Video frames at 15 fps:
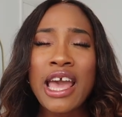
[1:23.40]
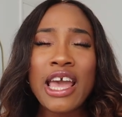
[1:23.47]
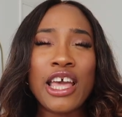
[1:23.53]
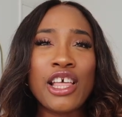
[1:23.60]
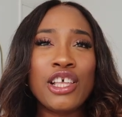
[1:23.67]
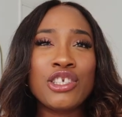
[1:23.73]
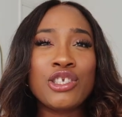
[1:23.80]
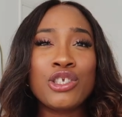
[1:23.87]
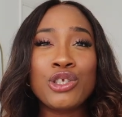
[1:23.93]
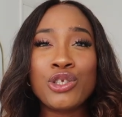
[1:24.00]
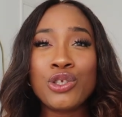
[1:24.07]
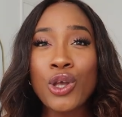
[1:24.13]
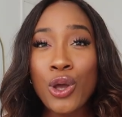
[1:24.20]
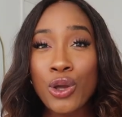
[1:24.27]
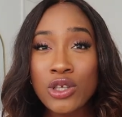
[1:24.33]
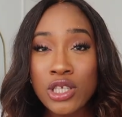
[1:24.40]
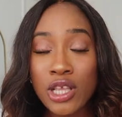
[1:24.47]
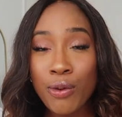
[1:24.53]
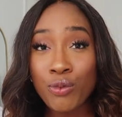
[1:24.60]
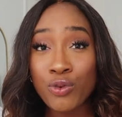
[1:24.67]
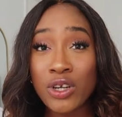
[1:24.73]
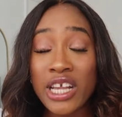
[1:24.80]
it's so
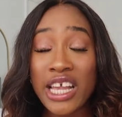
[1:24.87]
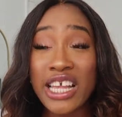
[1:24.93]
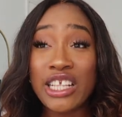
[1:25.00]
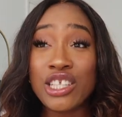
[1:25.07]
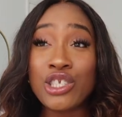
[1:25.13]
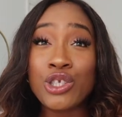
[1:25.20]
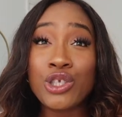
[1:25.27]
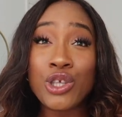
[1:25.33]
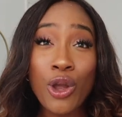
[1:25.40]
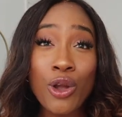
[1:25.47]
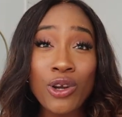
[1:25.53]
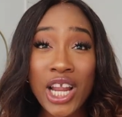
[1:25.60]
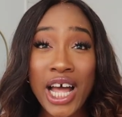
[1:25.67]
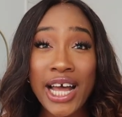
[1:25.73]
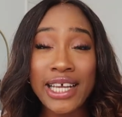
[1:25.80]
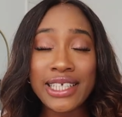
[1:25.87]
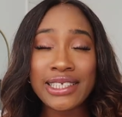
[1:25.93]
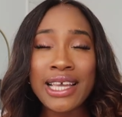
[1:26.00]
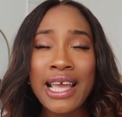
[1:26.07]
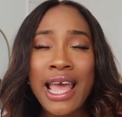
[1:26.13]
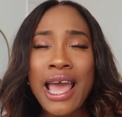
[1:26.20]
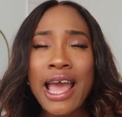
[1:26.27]
summery it's so
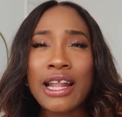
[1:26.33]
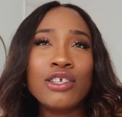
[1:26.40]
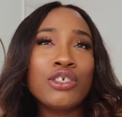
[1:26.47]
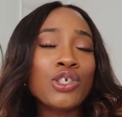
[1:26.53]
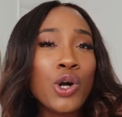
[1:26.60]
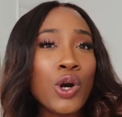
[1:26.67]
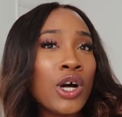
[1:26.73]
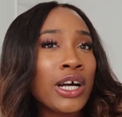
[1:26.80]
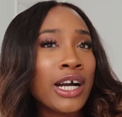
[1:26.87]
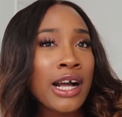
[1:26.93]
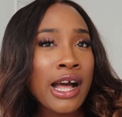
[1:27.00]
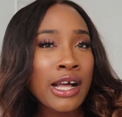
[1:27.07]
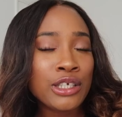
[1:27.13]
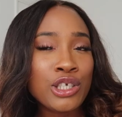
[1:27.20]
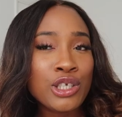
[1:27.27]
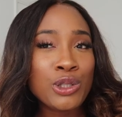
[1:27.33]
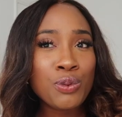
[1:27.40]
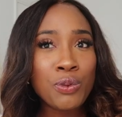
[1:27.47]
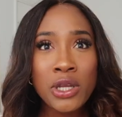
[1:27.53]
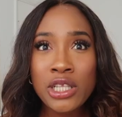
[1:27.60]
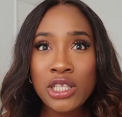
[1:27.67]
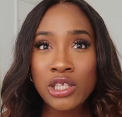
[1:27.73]
light and it's got a, a
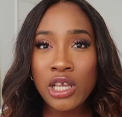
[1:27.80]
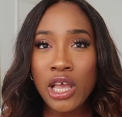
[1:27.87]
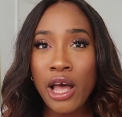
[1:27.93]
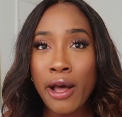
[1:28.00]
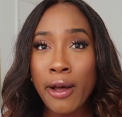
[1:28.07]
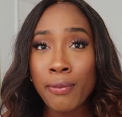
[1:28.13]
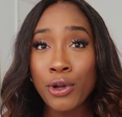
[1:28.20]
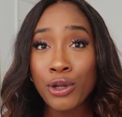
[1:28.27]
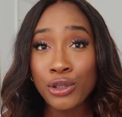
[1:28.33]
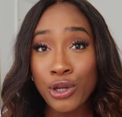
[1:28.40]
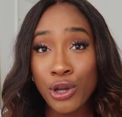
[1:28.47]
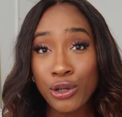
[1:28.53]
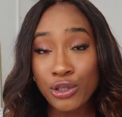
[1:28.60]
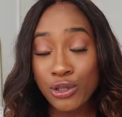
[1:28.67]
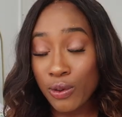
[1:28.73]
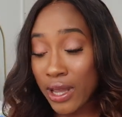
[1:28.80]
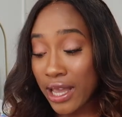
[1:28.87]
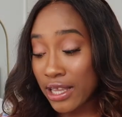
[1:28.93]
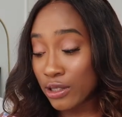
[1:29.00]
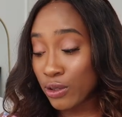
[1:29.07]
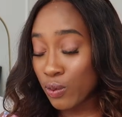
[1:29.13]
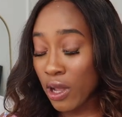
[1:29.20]
sweet um, note to
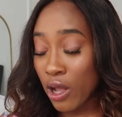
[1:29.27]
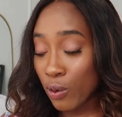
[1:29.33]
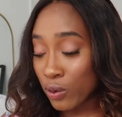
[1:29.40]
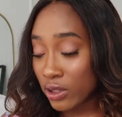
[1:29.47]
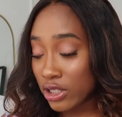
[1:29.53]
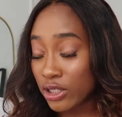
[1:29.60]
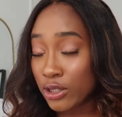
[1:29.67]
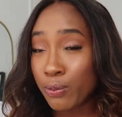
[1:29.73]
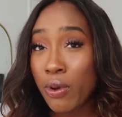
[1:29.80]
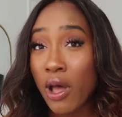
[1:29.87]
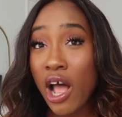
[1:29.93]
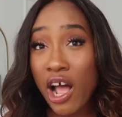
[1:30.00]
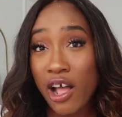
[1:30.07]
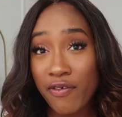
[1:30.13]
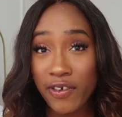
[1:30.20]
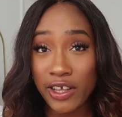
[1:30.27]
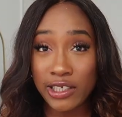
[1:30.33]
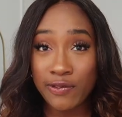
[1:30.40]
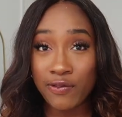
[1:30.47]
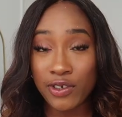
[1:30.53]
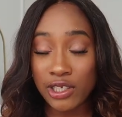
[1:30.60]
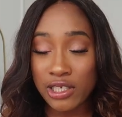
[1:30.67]
it as well which is
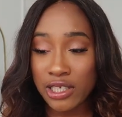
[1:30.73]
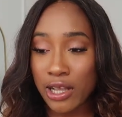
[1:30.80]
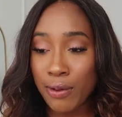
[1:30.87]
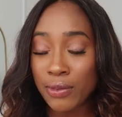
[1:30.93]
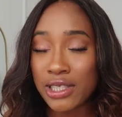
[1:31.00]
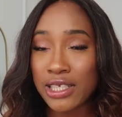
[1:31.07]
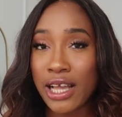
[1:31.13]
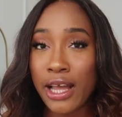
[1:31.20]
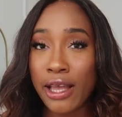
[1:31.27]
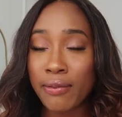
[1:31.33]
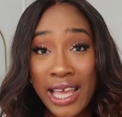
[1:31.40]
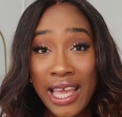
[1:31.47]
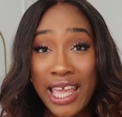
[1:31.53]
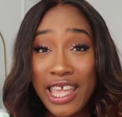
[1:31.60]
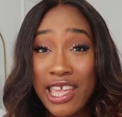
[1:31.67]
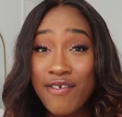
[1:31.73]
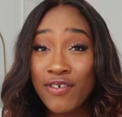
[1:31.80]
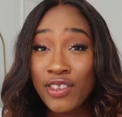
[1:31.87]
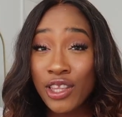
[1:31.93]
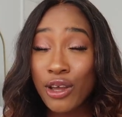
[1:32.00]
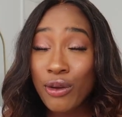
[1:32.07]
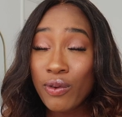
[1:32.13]
perfect for the summertime
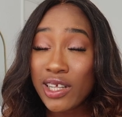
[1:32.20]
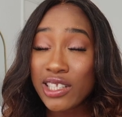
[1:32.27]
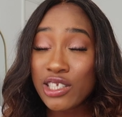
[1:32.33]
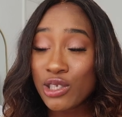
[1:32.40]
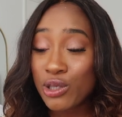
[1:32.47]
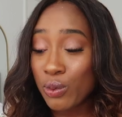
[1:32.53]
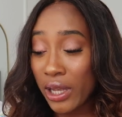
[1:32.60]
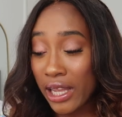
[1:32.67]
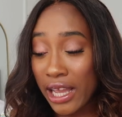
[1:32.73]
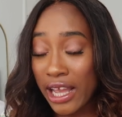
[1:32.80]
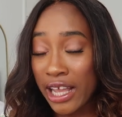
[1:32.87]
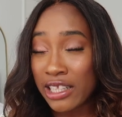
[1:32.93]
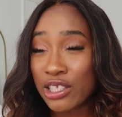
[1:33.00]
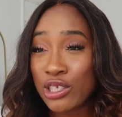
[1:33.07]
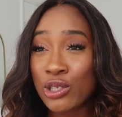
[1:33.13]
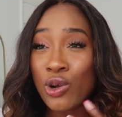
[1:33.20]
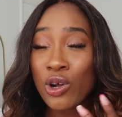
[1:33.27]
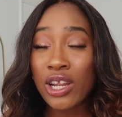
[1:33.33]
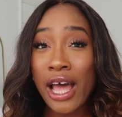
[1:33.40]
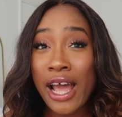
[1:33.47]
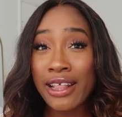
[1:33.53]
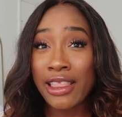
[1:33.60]
even though it's sweet it's
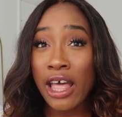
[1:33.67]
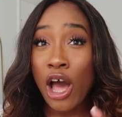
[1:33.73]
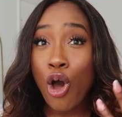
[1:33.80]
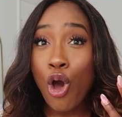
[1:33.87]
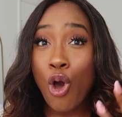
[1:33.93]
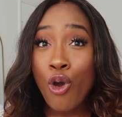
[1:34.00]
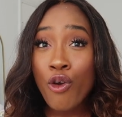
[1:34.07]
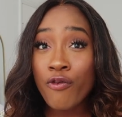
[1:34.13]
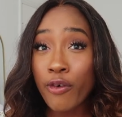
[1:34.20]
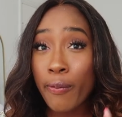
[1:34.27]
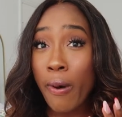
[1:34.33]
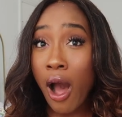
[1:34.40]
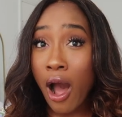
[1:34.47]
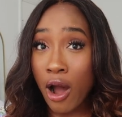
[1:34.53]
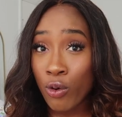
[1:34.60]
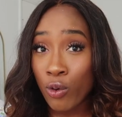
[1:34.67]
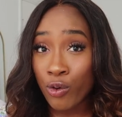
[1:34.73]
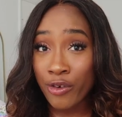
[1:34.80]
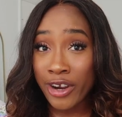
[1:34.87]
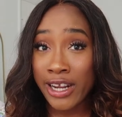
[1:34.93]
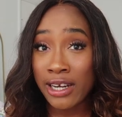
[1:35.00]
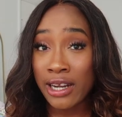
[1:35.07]
not like that
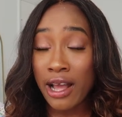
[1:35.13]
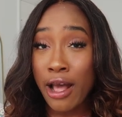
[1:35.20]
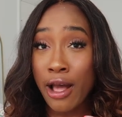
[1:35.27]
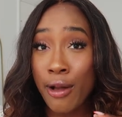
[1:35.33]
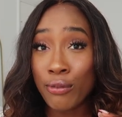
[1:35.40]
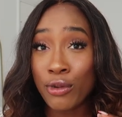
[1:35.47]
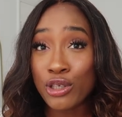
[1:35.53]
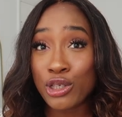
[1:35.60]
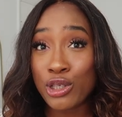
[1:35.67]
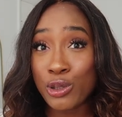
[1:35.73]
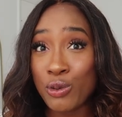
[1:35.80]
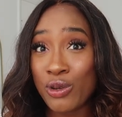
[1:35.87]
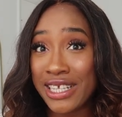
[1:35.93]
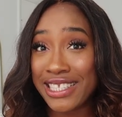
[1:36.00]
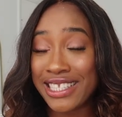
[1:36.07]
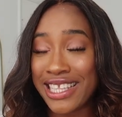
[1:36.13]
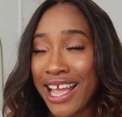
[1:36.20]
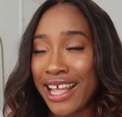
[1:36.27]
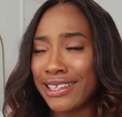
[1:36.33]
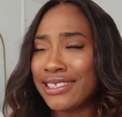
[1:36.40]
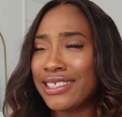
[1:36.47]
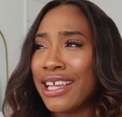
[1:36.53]
overpowering um, sweet
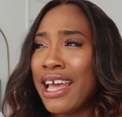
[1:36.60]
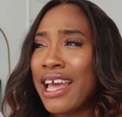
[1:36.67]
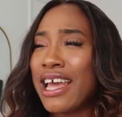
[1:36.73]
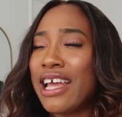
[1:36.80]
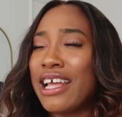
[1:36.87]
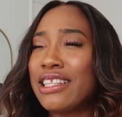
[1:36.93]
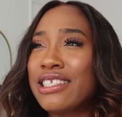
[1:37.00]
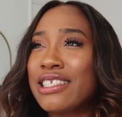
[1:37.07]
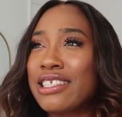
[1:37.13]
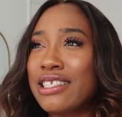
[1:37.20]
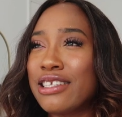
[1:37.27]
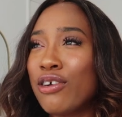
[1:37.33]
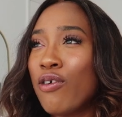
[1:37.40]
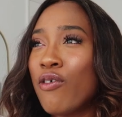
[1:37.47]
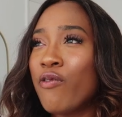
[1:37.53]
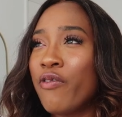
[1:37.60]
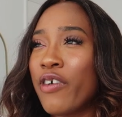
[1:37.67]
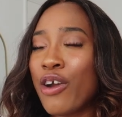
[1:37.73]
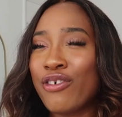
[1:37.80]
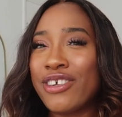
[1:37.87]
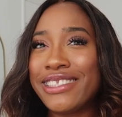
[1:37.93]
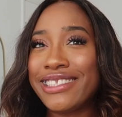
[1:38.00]
scent it's still
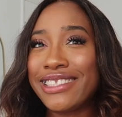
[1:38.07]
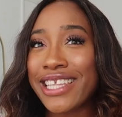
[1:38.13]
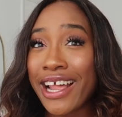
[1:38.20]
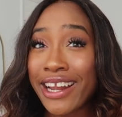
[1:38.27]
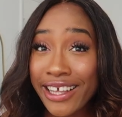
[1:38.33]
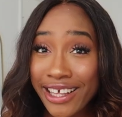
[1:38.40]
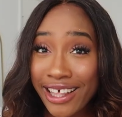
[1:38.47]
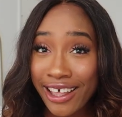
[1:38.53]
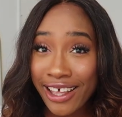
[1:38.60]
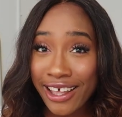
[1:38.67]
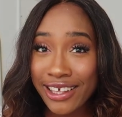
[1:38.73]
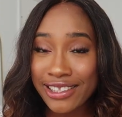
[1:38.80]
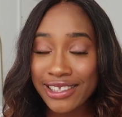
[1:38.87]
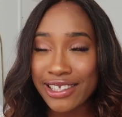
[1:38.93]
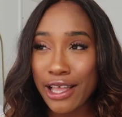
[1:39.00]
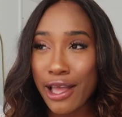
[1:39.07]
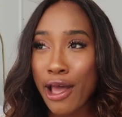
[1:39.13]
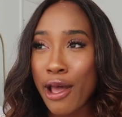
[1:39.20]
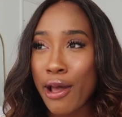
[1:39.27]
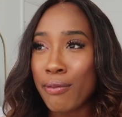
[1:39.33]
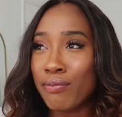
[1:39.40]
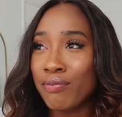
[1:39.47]
very delicate
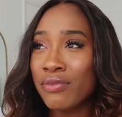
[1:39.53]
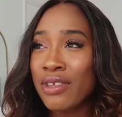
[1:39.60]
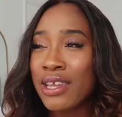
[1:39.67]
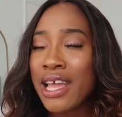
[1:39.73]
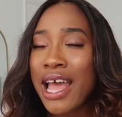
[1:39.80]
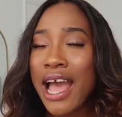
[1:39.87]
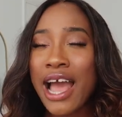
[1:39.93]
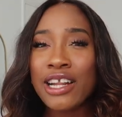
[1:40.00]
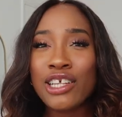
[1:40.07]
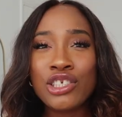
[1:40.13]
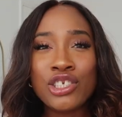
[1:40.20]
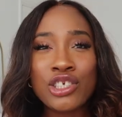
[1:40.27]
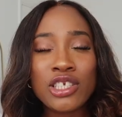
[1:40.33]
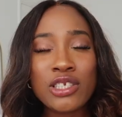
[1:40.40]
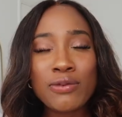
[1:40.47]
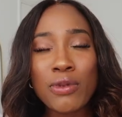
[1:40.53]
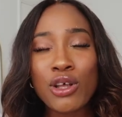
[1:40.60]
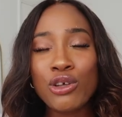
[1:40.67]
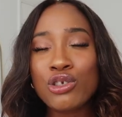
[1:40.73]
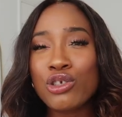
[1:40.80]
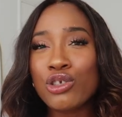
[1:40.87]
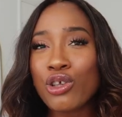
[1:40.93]
um, and it just
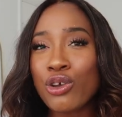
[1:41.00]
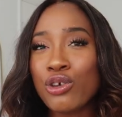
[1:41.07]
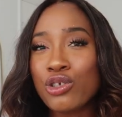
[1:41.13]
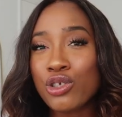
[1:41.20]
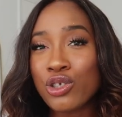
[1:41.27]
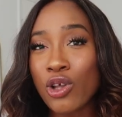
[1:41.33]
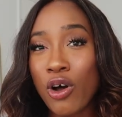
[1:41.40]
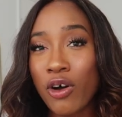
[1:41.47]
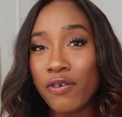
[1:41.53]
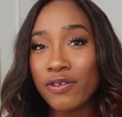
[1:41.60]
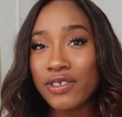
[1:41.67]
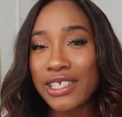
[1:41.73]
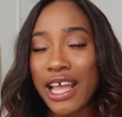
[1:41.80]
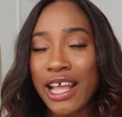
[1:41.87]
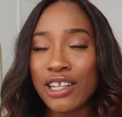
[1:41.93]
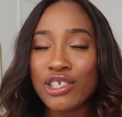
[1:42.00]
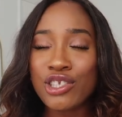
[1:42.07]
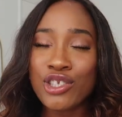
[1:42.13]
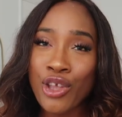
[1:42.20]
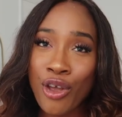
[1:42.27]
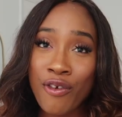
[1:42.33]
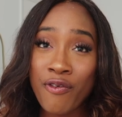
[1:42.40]
smells so soft and
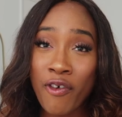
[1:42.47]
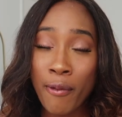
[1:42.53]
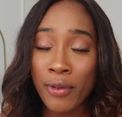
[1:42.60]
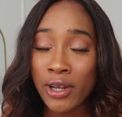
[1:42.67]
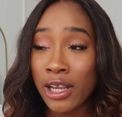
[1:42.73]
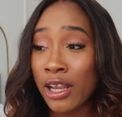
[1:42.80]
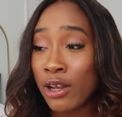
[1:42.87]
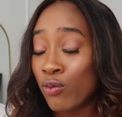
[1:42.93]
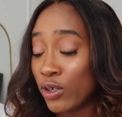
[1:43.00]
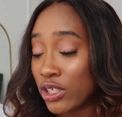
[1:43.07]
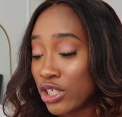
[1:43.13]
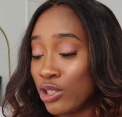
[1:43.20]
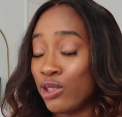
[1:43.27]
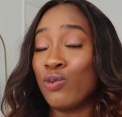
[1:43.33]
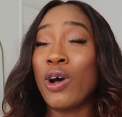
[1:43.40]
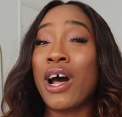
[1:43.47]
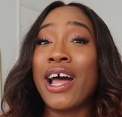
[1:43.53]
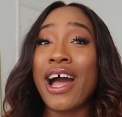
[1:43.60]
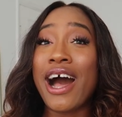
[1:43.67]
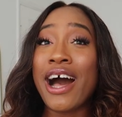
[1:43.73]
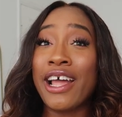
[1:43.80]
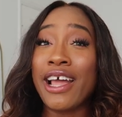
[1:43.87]
so feminine which is why
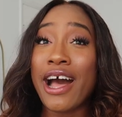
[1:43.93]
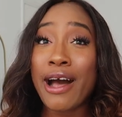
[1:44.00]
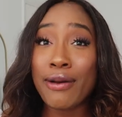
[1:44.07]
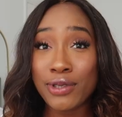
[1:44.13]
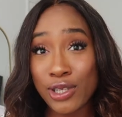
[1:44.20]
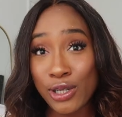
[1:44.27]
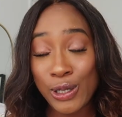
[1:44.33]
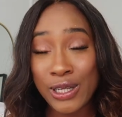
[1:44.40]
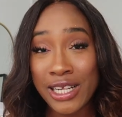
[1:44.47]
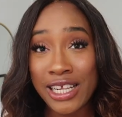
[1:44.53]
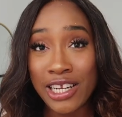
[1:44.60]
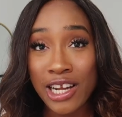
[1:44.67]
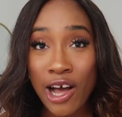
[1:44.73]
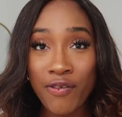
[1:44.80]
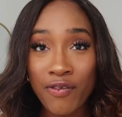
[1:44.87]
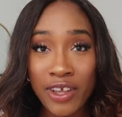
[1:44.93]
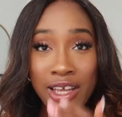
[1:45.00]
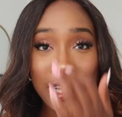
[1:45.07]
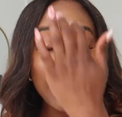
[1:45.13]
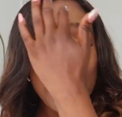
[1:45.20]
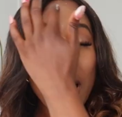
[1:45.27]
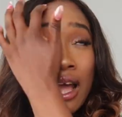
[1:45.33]
I absolutely love
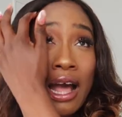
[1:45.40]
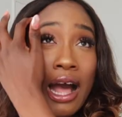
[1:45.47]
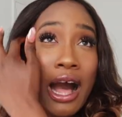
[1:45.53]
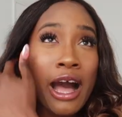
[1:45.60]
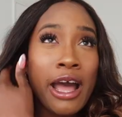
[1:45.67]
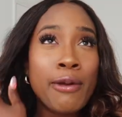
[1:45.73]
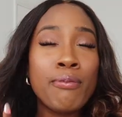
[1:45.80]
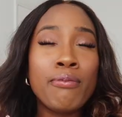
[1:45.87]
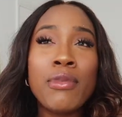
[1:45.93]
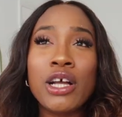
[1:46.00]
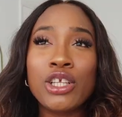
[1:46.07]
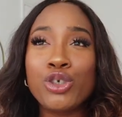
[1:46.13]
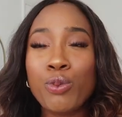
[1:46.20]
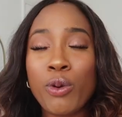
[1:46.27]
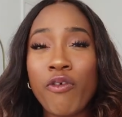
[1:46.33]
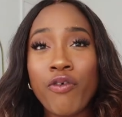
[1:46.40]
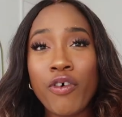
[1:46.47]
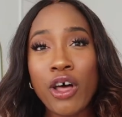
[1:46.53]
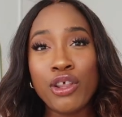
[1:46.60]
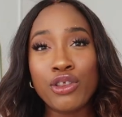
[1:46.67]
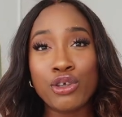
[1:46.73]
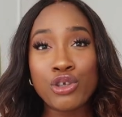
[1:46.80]
it I much
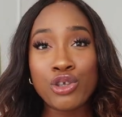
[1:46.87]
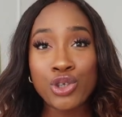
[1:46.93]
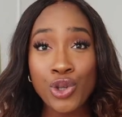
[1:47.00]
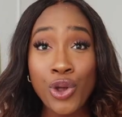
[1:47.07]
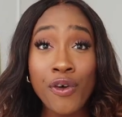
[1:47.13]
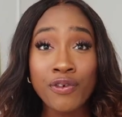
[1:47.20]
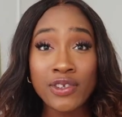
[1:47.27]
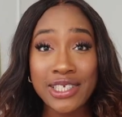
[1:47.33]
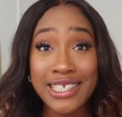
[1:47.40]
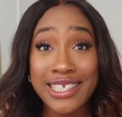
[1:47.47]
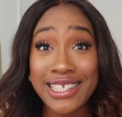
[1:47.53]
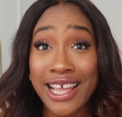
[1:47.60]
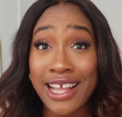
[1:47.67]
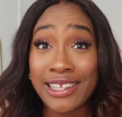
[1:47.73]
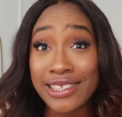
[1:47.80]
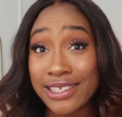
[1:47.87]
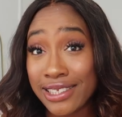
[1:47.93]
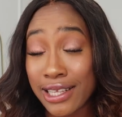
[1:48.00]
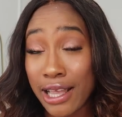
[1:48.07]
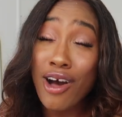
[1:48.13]
prefer the softer scents.